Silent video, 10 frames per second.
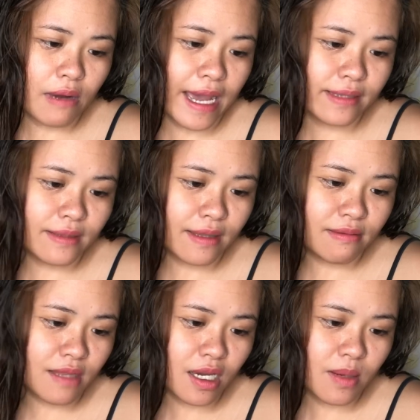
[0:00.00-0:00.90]
added
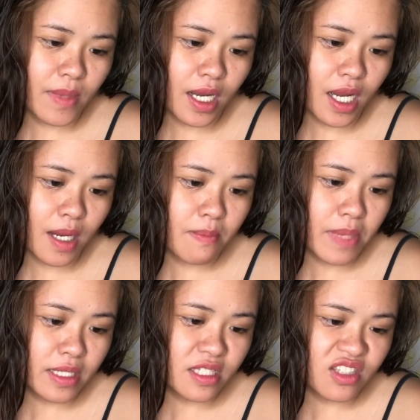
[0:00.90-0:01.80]
na mga
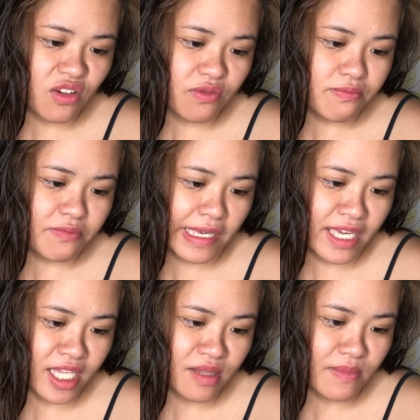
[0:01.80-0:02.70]

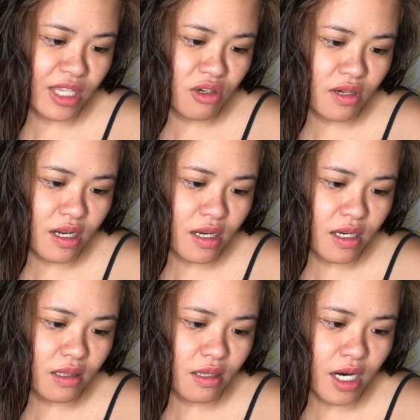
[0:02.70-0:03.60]
benzophane,
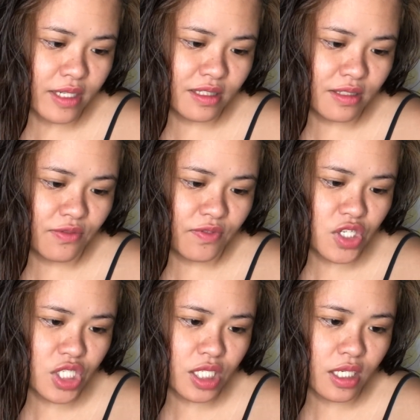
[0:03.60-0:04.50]
mineral,
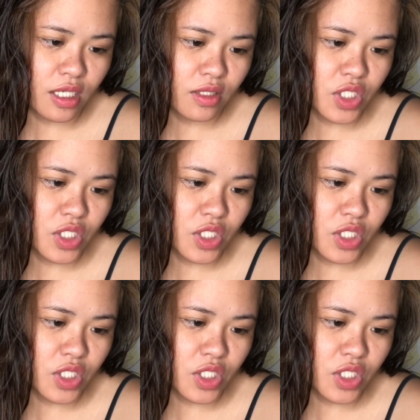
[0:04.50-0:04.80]
artificial.